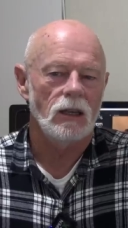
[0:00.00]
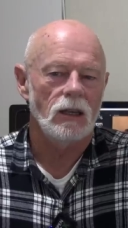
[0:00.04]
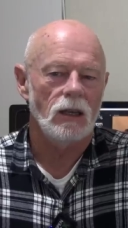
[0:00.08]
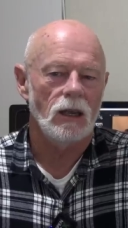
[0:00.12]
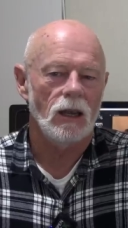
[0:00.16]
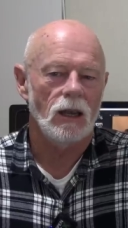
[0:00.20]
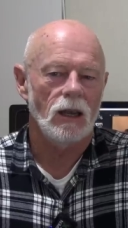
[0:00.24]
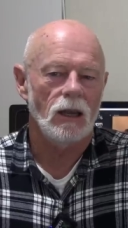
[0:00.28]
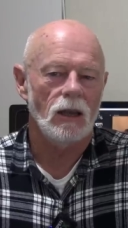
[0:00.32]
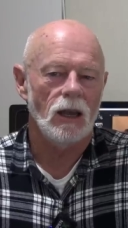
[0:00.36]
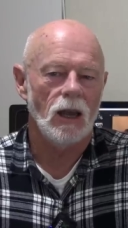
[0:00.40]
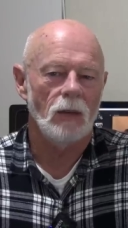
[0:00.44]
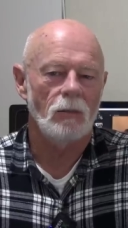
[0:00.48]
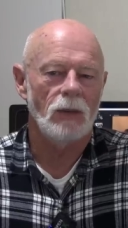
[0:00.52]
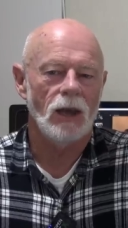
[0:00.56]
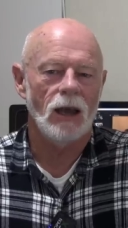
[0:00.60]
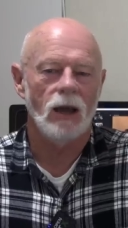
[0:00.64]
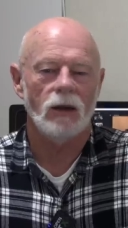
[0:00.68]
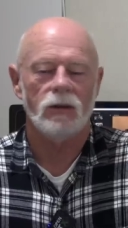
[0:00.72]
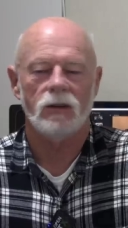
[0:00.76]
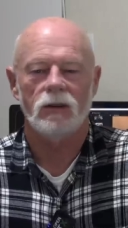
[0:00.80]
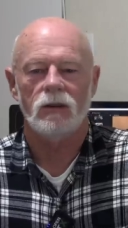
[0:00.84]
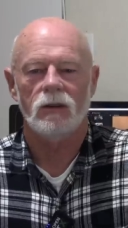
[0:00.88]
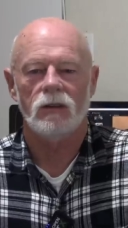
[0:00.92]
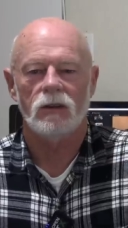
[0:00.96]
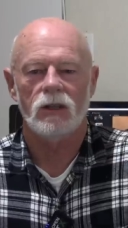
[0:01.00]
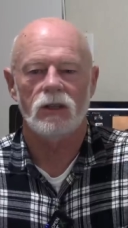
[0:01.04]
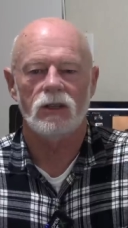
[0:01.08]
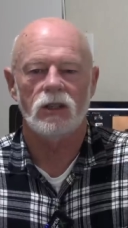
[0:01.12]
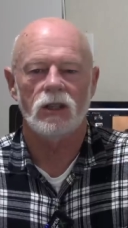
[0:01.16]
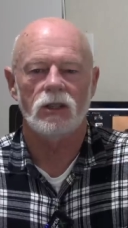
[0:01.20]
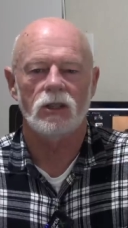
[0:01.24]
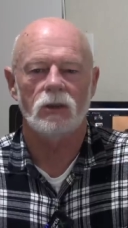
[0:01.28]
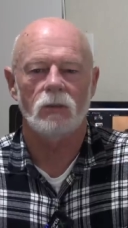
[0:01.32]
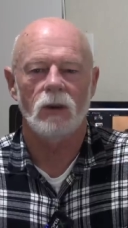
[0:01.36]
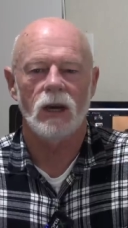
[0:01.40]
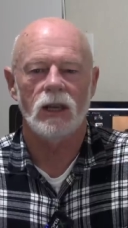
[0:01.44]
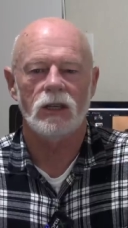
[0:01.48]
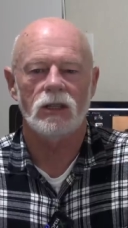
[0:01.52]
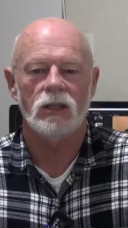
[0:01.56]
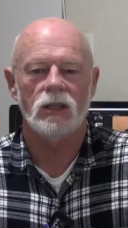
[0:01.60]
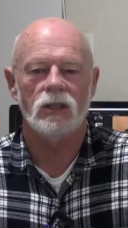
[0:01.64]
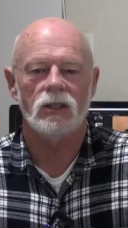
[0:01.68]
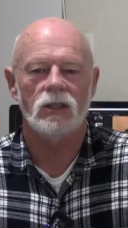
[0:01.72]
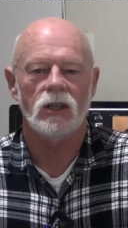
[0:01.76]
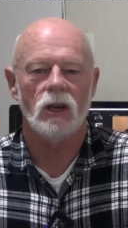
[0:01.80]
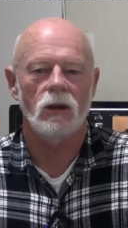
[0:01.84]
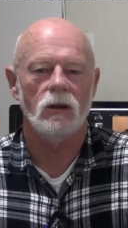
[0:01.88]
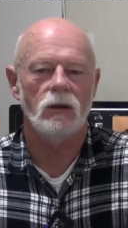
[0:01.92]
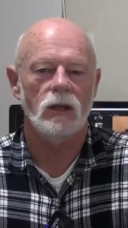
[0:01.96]
about the situation,
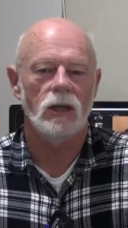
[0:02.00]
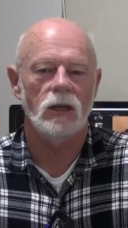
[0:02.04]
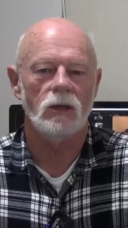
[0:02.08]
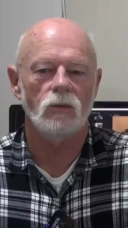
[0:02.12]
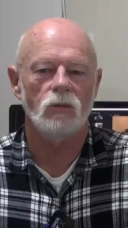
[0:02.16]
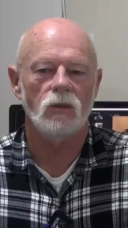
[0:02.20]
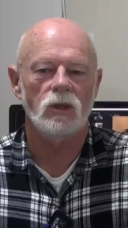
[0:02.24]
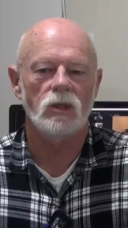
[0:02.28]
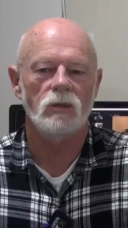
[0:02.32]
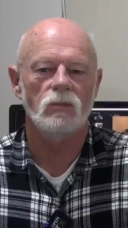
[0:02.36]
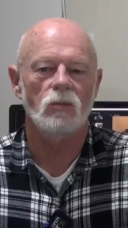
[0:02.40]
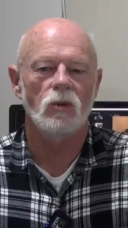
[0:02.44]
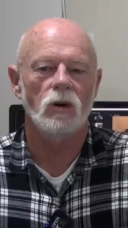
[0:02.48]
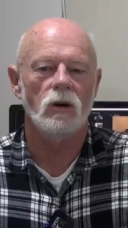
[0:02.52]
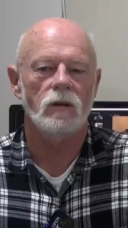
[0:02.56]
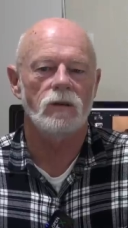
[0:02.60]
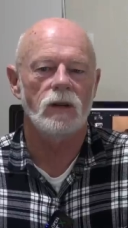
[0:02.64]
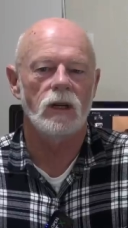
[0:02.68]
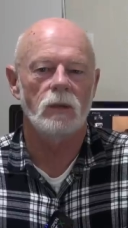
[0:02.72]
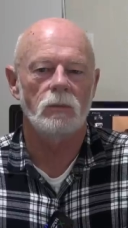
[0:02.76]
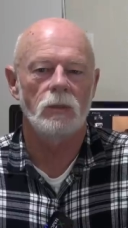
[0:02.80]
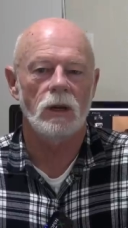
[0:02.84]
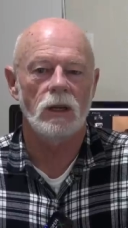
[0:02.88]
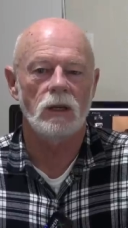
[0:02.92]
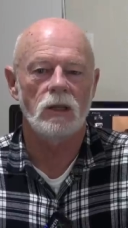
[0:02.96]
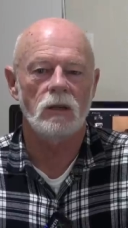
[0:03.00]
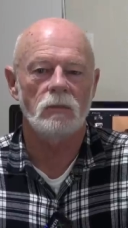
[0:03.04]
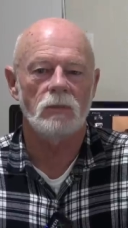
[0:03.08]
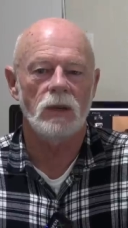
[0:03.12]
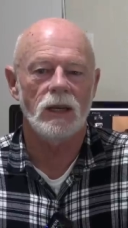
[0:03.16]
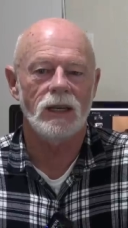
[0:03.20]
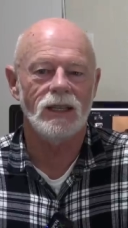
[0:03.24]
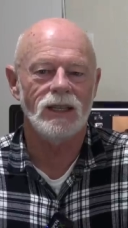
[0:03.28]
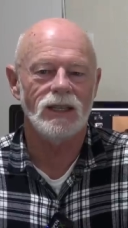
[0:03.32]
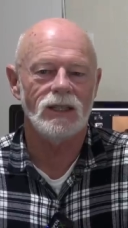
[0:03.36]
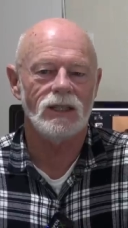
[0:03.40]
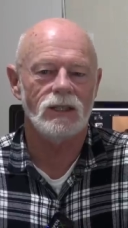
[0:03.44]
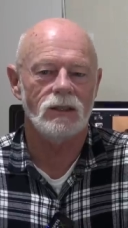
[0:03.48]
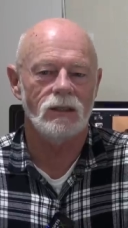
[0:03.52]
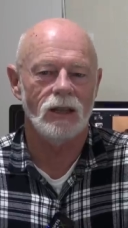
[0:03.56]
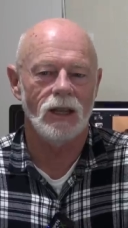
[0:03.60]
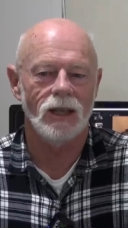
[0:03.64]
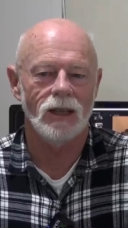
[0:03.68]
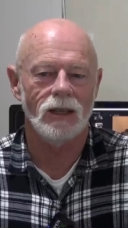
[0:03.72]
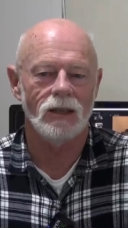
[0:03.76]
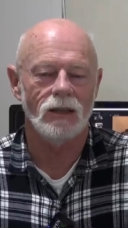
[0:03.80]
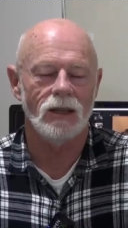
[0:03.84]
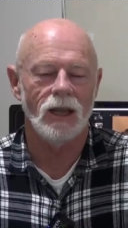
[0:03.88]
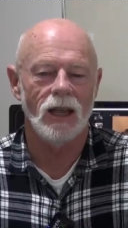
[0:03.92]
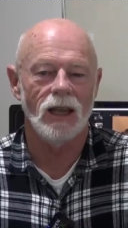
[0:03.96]
so it was more of an opinion piece
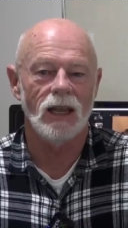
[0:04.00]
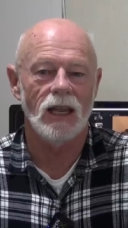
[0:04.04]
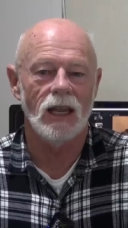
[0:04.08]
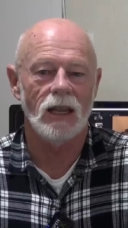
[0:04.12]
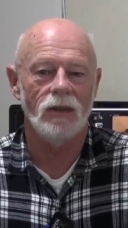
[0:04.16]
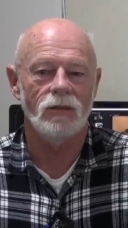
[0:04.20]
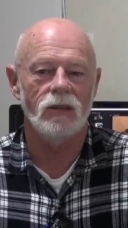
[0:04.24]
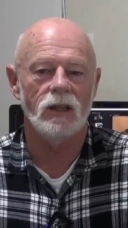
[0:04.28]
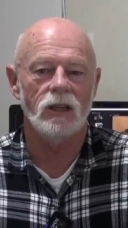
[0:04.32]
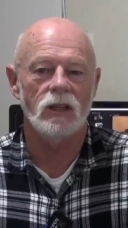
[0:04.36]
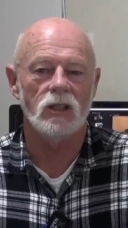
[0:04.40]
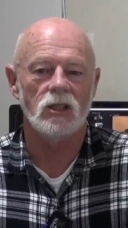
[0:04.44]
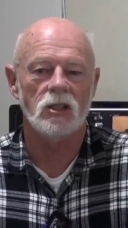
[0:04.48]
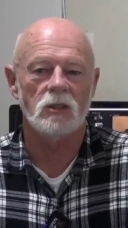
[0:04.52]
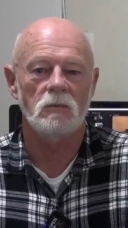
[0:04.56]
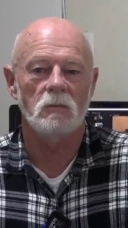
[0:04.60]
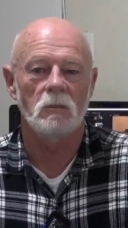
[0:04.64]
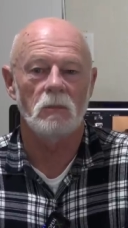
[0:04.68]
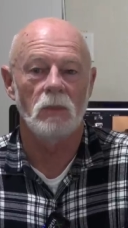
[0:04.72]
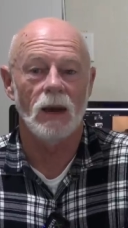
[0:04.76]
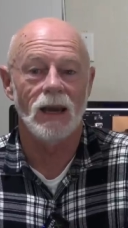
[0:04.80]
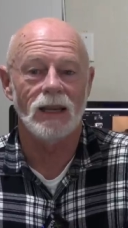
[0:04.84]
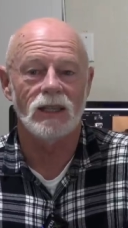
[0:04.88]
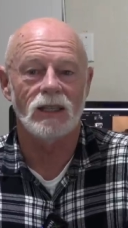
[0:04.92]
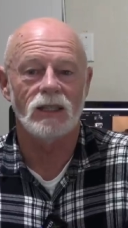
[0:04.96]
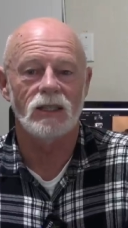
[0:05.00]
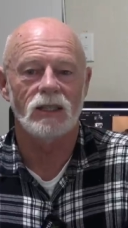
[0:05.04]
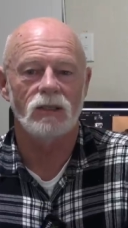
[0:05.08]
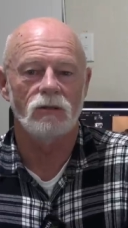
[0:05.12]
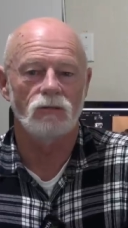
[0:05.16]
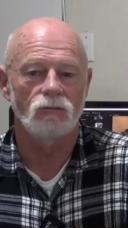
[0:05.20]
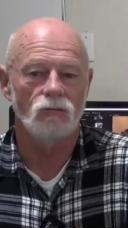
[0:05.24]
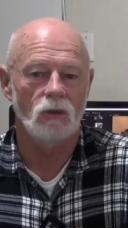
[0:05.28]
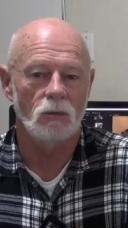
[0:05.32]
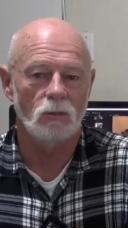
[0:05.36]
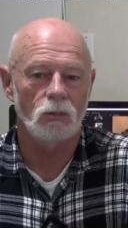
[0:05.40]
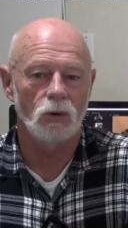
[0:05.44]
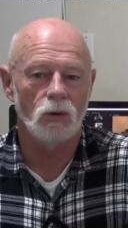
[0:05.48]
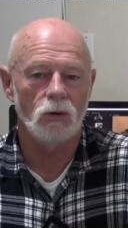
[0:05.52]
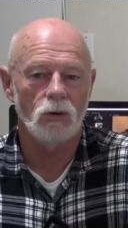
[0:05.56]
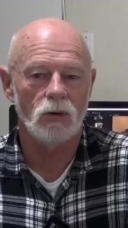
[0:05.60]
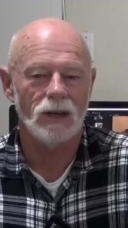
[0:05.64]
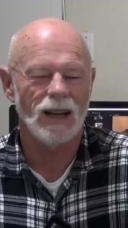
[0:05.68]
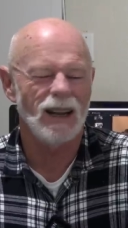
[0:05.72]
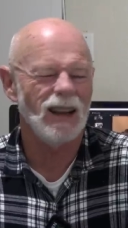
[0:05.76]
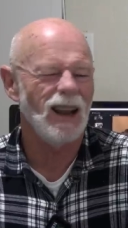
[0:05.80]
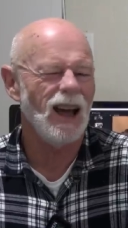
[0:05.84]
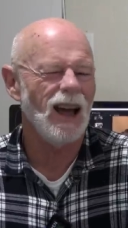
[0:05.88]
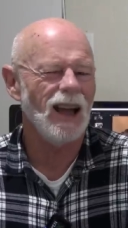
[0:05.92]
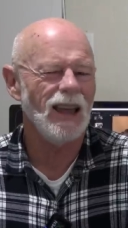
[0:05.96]
than an evidence-based
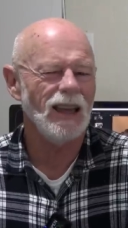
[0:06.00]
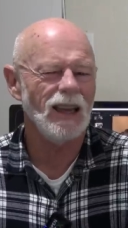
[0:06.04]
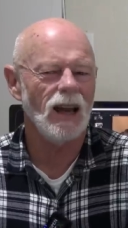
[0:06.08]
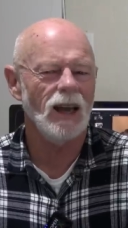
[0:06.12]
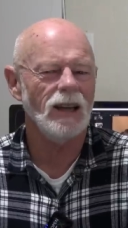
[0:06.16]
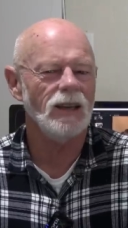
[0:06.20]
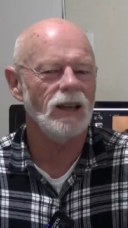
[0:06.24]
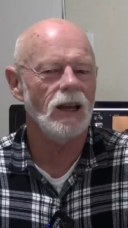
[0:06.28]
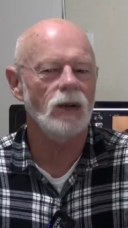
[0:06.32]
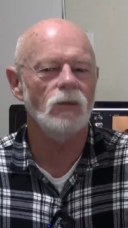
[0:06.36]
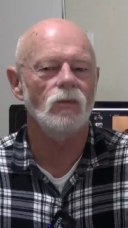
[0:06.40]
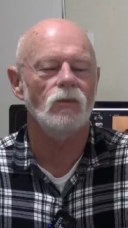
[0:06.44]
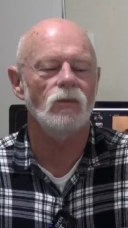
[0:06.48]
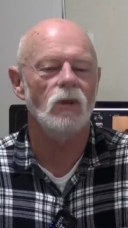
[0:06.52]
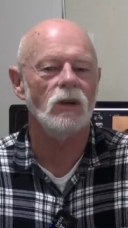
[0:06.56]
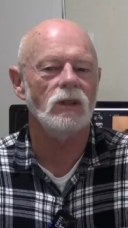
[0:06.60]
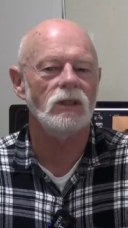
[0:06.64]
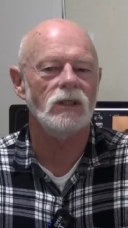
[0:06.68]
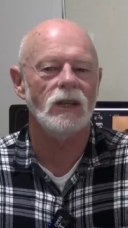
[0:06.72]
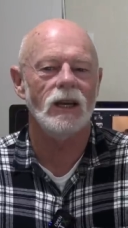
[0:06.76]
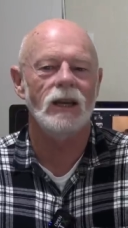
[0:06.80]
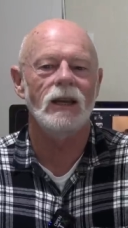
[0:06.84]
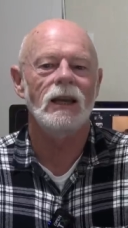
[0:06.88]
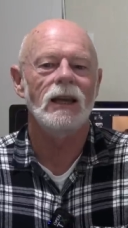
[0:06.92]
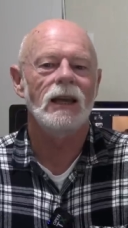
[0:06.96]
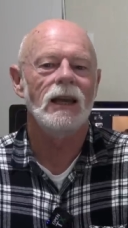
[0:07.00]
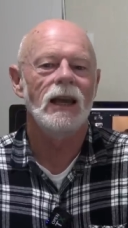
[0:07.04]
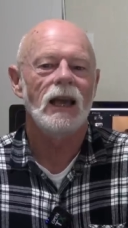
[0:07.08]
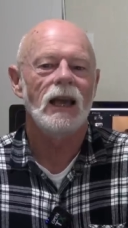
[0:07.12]
report. And I don't want to,